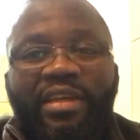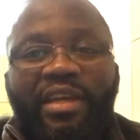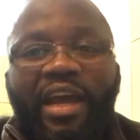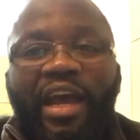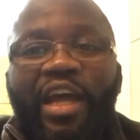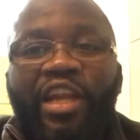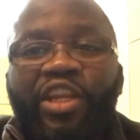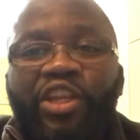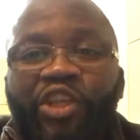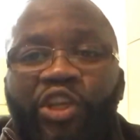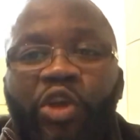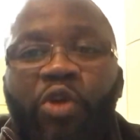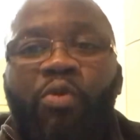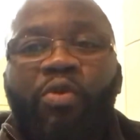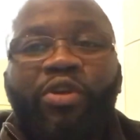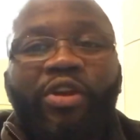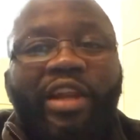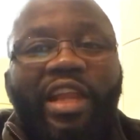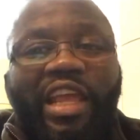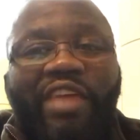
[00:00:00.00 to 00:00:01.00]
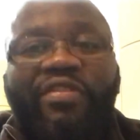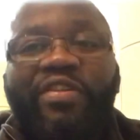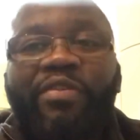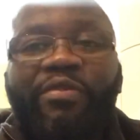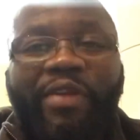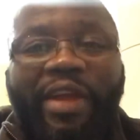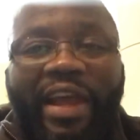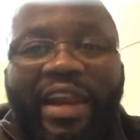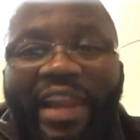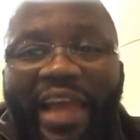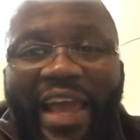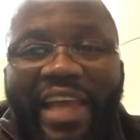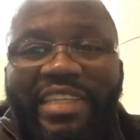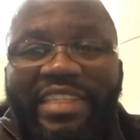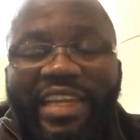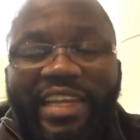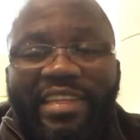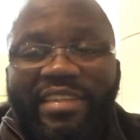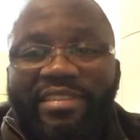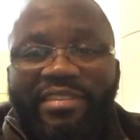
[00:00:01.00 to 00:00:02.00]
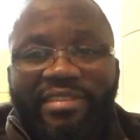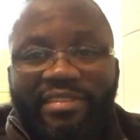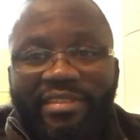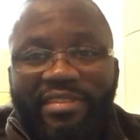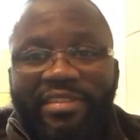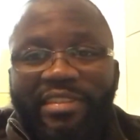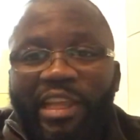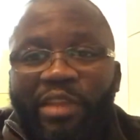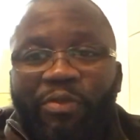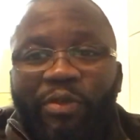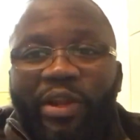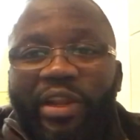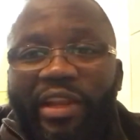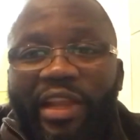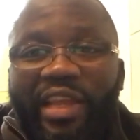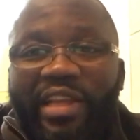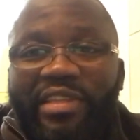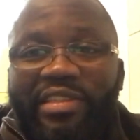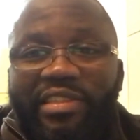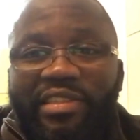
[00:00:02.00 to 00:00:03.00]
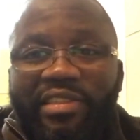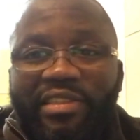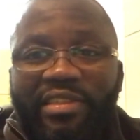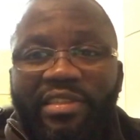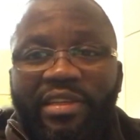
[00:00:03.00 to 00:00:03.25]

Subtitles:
And you will not even realize it. That's what it is.